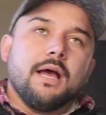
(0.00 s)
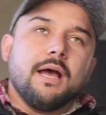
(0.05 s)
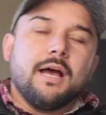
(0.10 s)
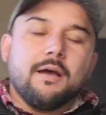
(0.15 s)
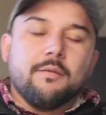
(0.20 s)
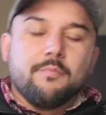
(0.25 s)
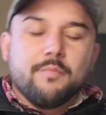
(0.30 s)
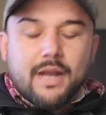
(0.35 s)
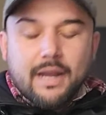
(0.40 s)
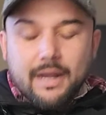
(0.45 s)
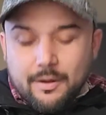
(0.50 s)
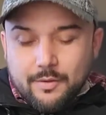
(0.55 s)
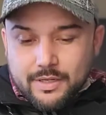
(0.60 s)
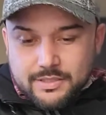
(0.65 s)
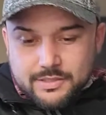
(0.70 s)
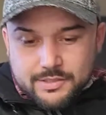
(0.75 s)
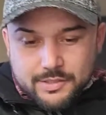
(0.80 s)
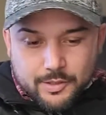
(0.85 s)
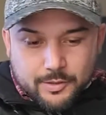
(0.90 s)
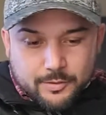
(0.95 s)
But anyway,
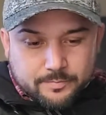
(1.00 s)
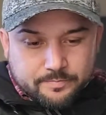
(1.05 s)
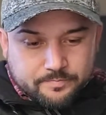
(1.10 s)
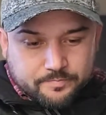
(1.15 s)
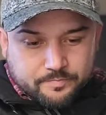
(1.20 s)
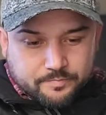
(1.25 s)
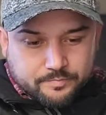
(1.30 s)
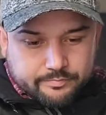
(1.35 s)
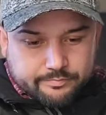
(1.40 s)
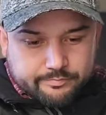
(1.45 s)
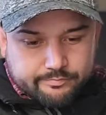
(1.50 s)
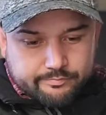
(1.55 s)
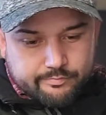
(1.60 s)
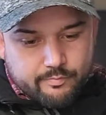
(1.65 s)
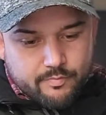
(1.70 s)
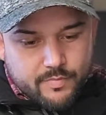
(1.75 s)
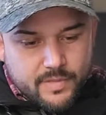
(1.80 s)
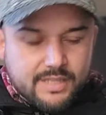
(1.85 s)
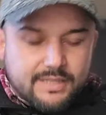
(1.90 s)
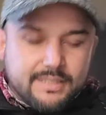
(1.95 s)
so
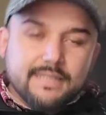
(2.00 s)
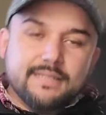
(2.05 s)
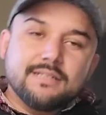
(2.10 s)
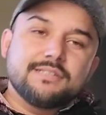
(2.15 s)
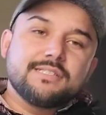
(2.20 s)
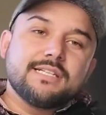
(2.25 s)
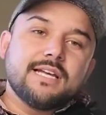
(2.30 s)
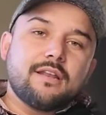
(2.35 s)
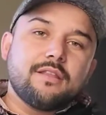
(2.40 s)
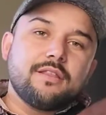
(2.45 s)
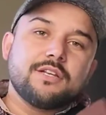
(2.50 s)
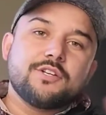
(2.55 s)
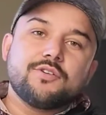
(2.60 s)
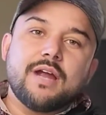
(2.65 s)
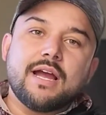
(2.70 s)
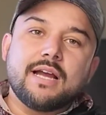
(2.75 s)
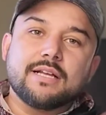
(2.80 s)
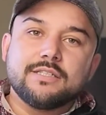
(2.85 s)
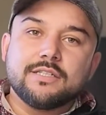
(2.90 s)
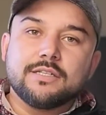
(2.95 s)
did the side of the
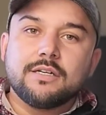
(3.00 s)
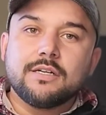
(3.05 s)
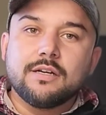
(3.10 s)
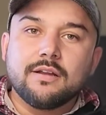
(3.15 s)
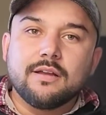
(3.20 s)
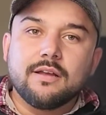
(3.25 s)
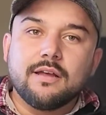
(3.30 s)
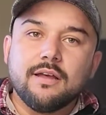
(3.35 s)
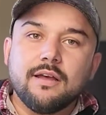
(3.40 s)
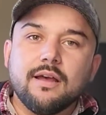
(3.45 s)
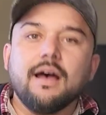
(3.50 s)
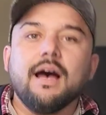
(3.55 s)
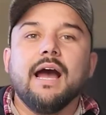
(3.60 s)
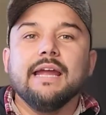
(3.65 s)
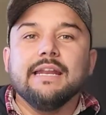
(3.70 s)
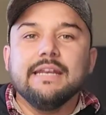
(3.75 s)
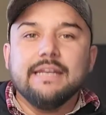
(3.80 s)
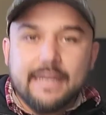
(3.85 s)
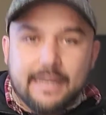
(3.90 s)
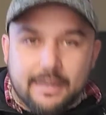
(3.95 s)
tractor.
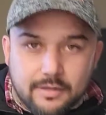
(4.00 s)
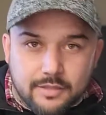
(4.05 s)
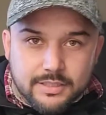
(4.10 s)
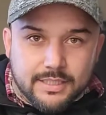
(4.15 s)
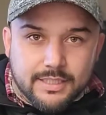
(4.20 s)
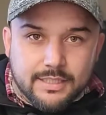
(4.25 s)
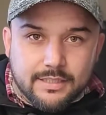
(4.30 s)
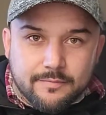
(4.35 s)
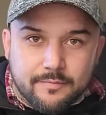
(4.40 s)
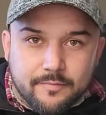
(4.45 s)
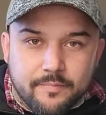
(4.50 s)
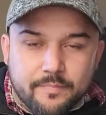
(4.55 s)
I nailed it.